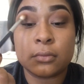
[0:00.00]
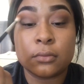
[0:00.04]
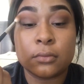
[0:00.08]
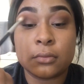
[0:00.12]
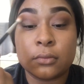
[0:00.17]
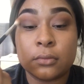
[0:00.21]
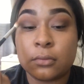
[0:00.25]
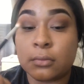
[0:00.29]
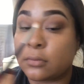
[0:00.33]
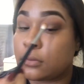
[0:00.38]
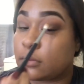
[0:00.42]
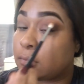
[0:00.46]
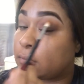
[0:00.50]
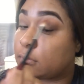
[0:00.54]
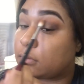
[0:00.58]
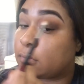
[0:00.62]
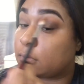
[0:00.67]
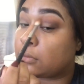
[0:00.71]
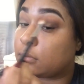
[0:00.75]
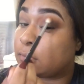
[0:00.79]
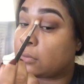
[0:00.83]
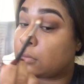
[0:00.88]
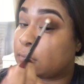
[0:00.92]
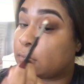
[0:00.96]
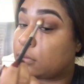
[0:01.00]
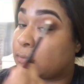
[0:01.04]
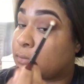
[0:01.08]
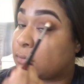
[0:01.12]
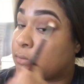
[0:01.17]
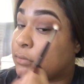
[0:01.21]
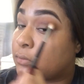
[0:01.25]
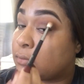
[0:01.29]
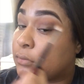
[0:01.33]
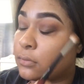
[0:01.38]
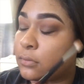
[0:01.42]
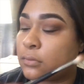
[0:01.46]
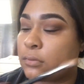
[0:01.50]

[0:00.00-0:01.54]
Then I go in and